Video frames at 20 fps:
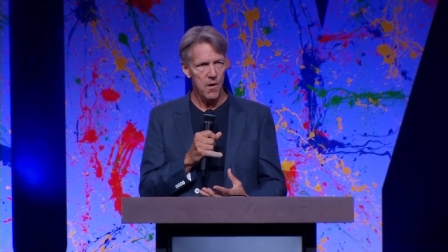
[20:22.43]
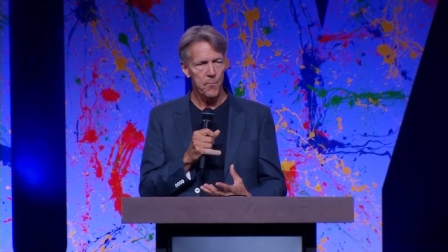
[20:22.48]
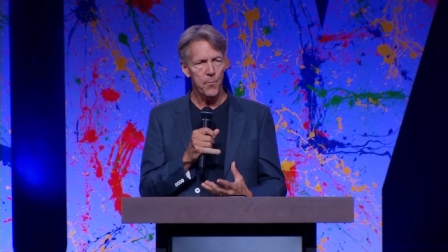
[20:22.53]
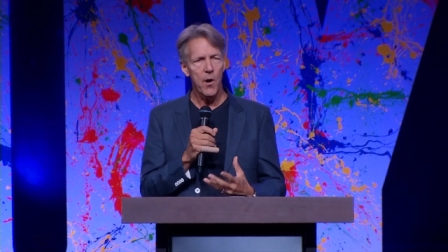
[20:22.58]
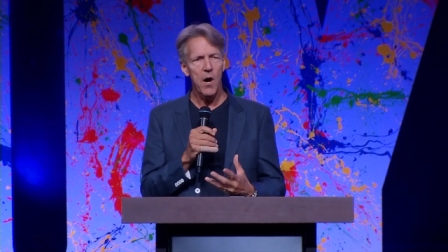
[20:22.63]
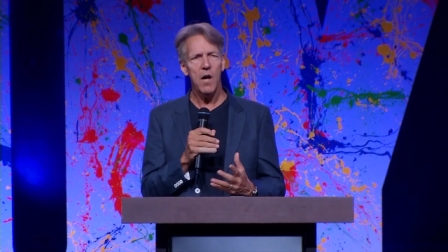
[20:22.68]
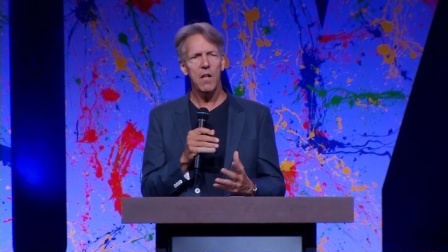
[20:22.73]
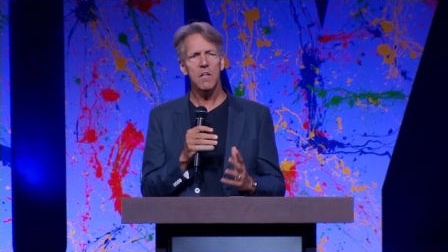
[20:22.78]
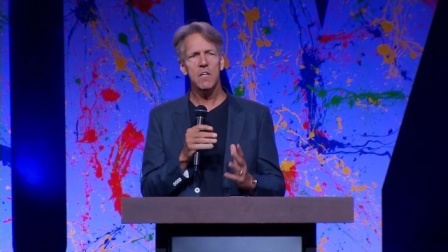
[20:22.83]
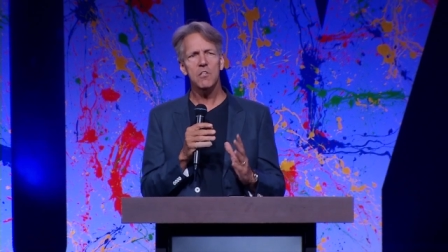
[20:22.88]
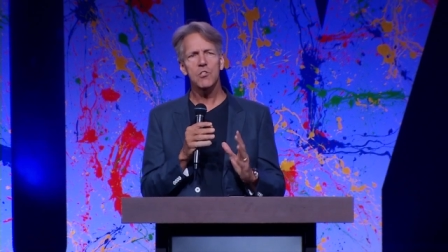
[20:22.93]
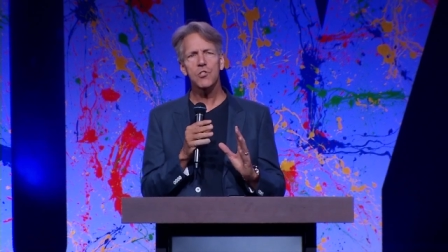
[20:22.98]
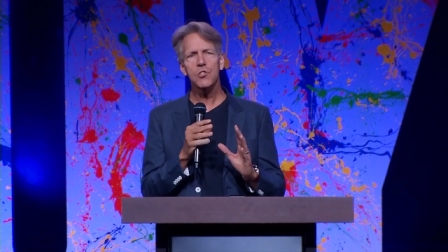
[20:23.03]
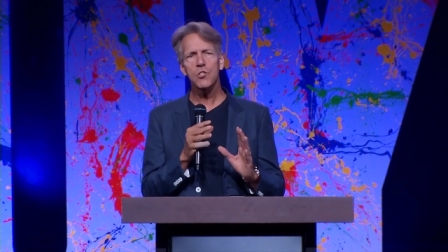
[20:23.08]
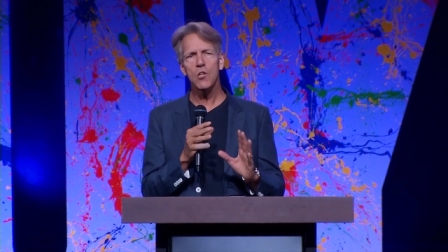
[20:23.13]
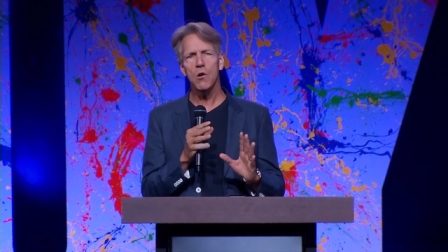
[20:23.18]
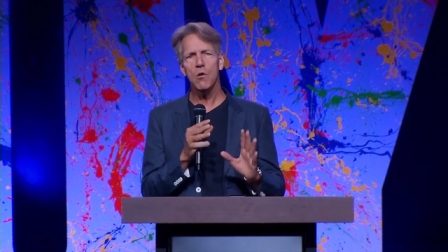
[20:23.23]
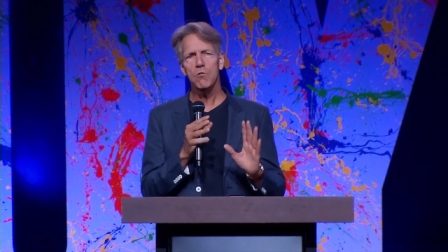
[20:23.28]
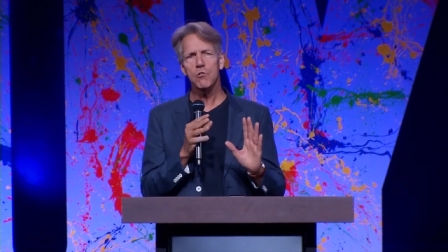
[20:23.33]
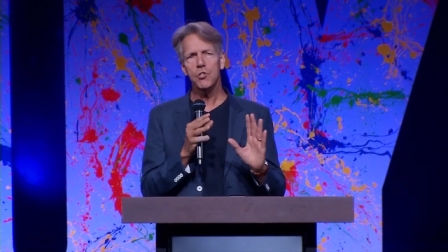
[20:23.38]
Paul is
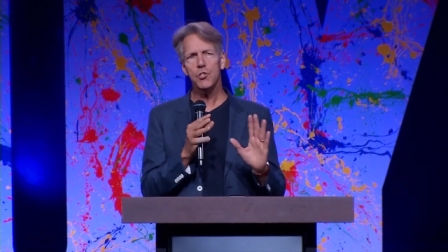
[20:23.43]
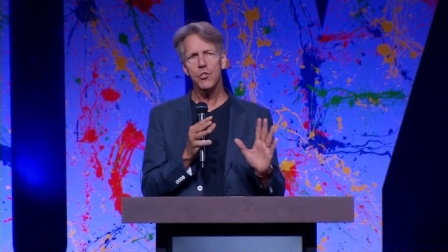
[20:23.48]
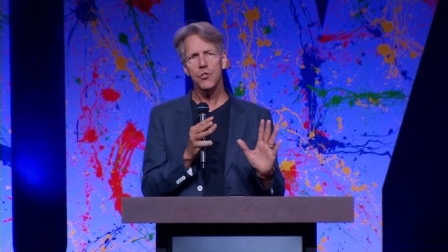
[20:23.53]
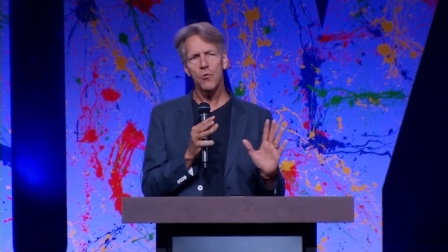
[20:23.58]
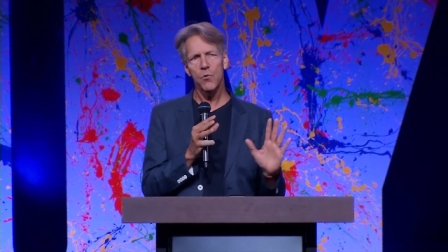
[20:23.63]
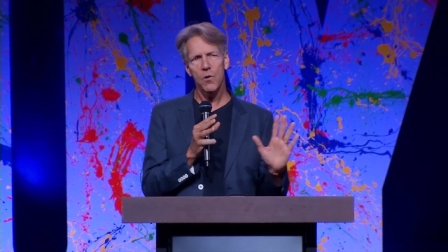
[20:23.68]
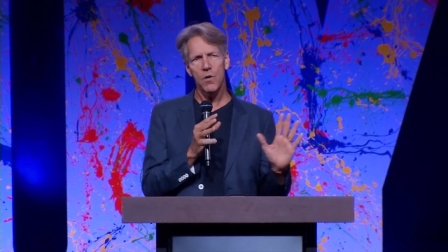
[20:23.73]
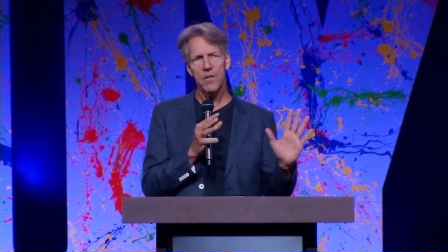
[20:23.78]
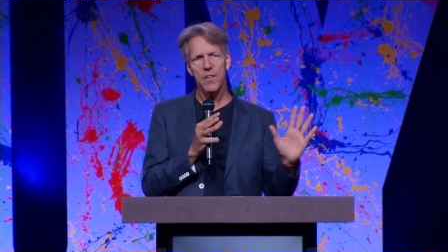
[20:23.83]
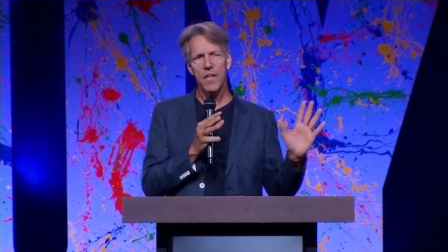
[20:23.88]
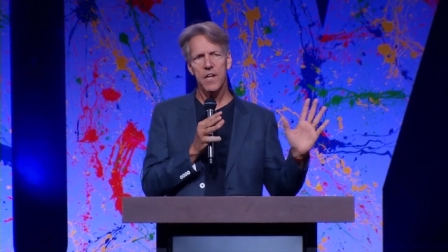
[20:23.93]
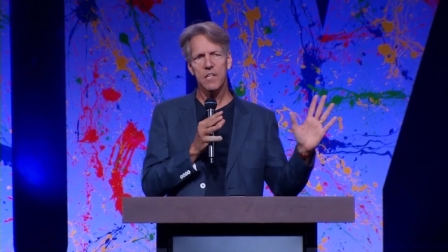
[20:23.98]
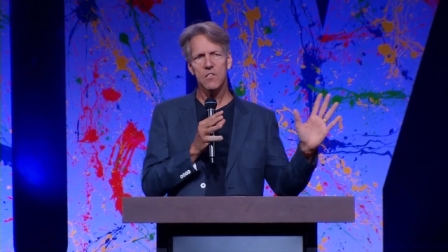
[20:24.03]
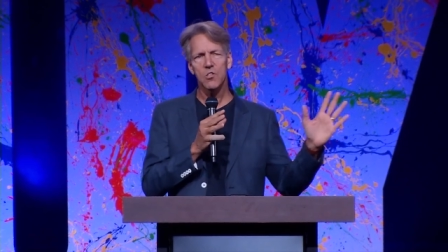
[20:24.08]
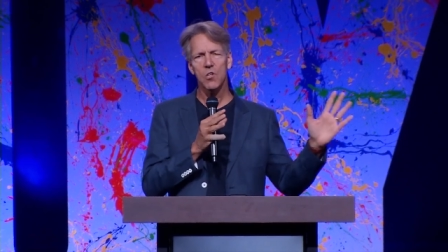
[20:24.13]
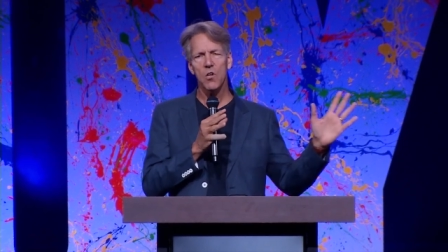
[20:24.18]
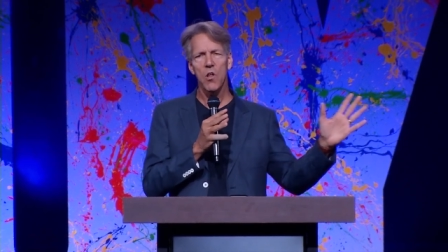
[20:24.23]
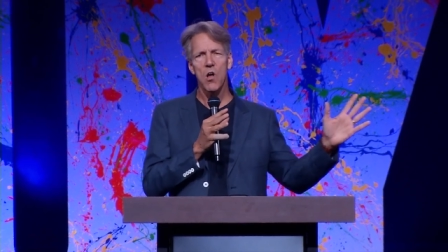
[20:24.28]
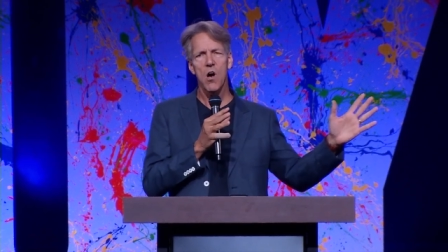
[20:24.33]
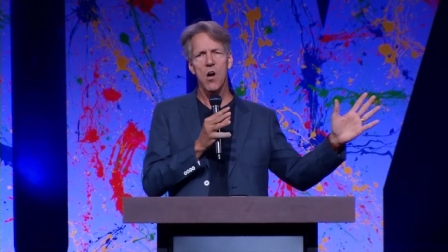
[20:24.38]
so sure that
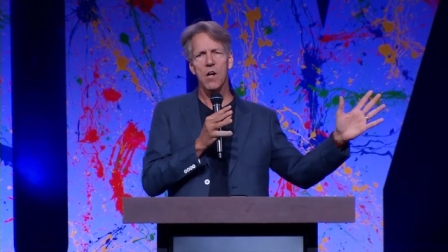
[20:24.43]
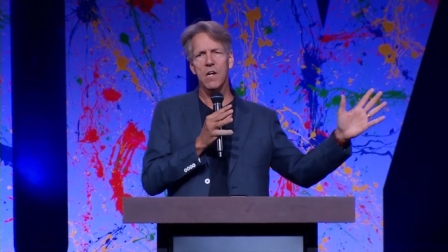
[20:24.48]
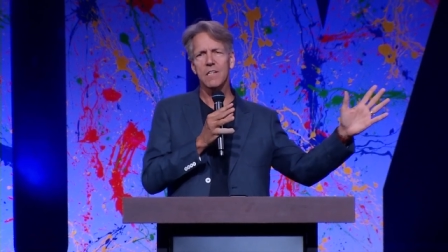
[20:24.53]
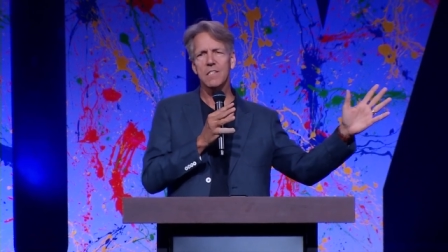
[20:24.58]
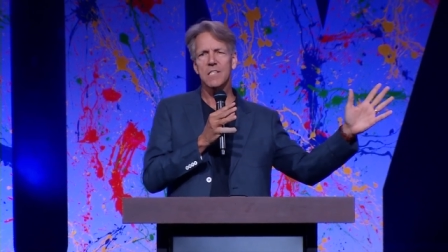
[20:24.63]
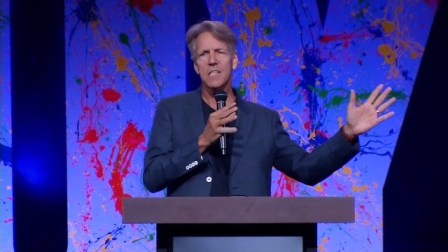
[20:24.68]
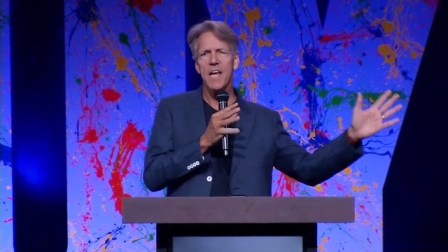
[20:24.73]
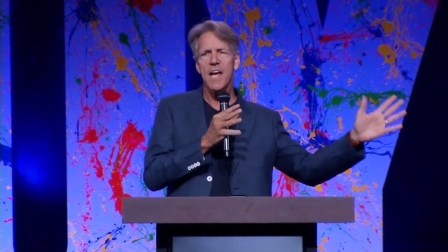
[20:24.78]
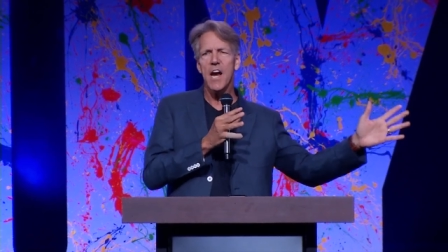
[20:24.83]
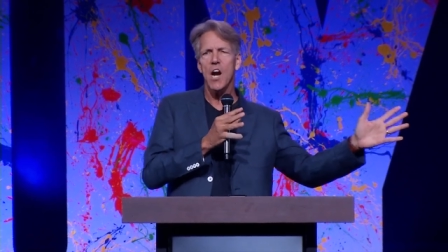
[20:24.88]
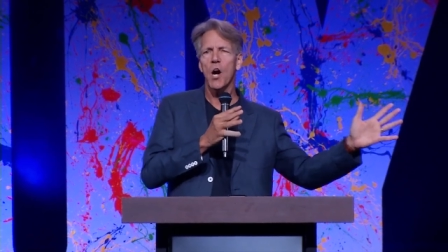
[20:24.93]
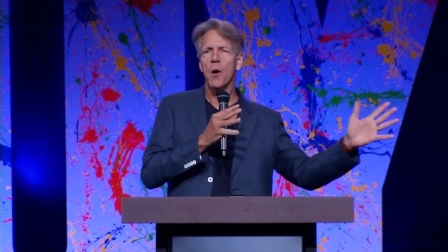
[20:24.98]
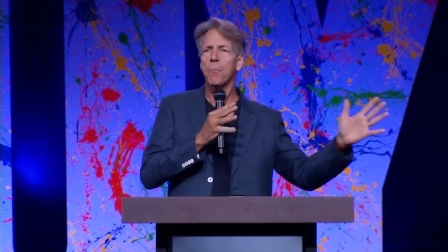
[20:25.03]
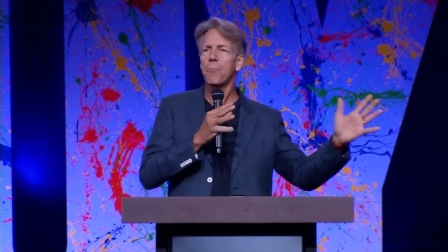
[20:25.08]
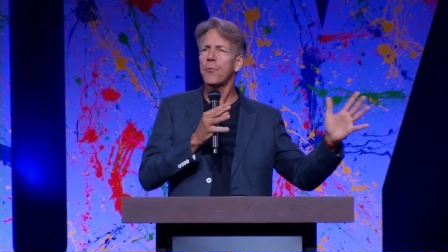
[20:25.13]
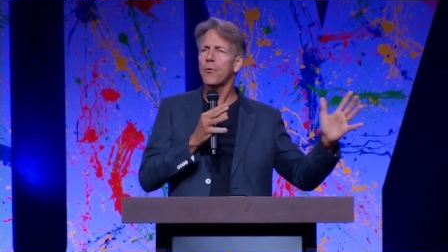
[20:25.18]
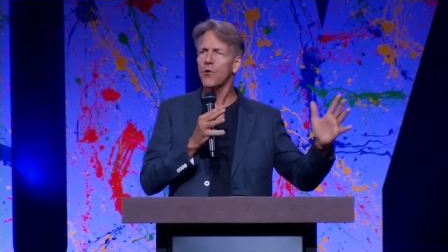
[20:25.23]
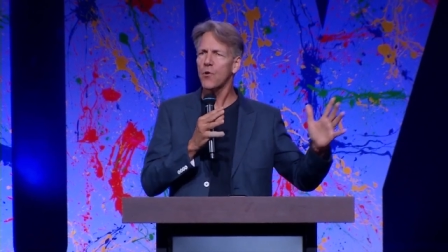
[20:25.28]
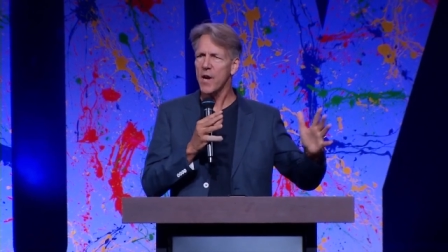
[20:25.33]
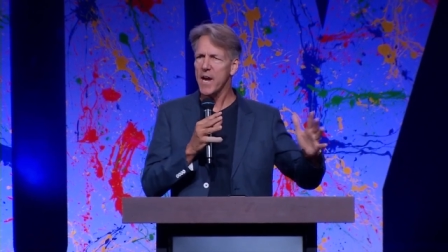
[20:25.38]
as long as they are
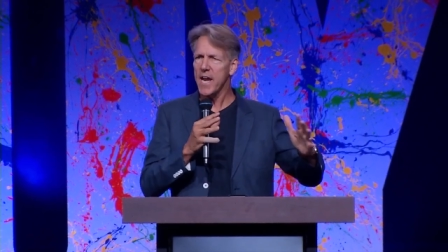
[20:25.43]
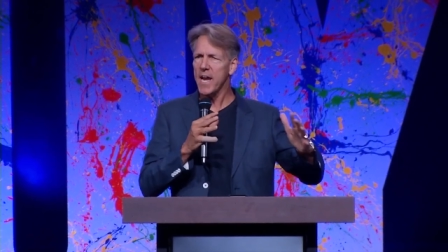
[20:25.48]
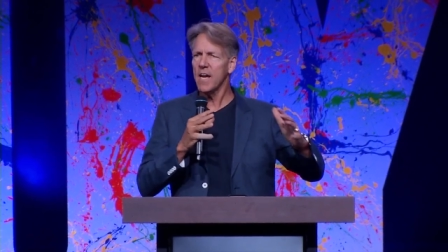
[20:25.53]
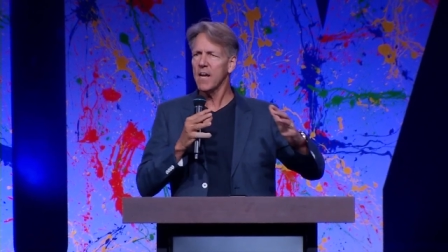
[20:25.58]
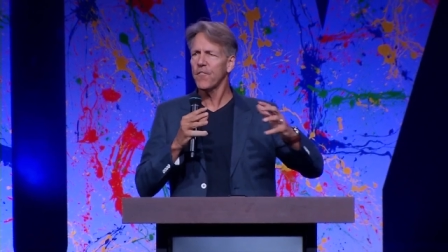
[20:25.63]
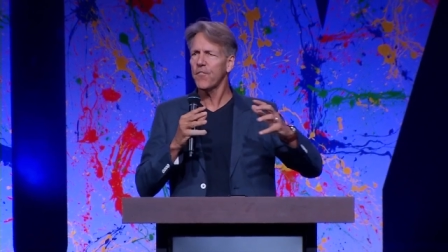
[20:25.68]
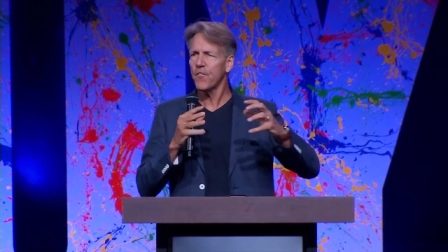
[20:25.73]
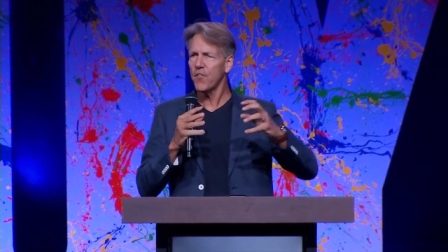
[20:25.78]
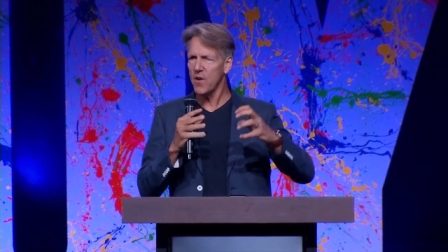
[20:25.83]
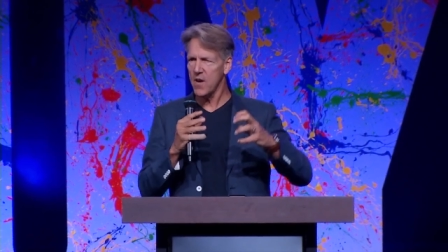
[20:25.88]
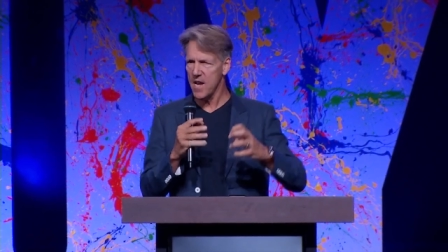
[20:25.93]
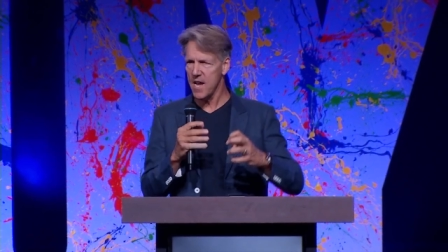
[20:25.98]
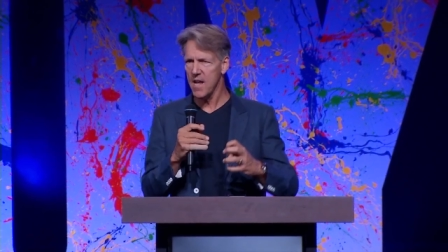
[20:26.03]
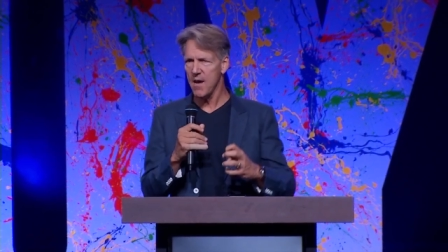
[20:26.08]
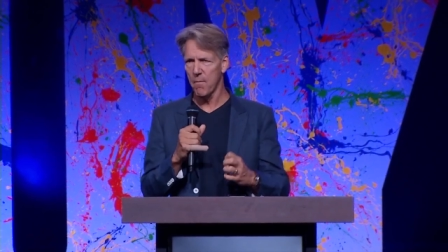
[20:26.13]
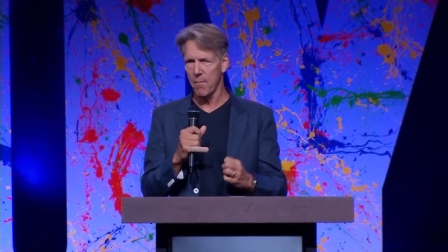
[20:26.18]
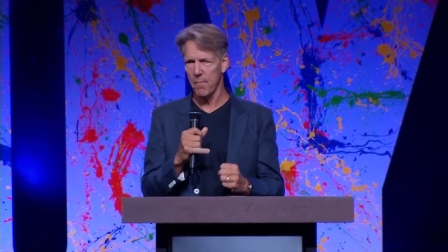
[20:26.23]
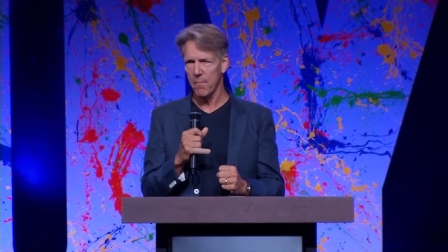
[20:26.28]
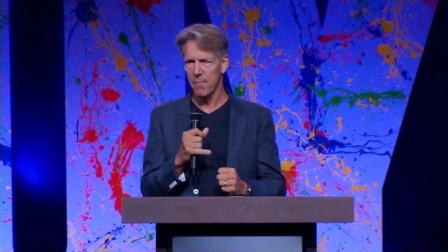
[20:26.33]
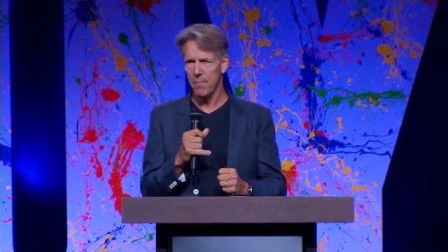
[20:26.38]
praying for
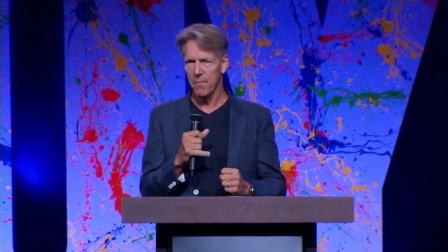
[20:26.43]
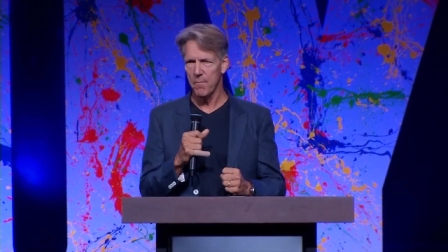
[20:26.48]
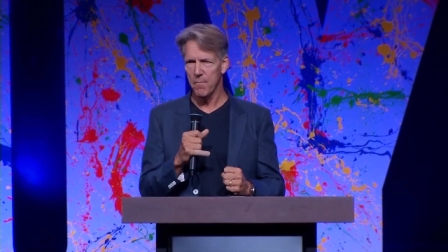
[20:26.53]
him,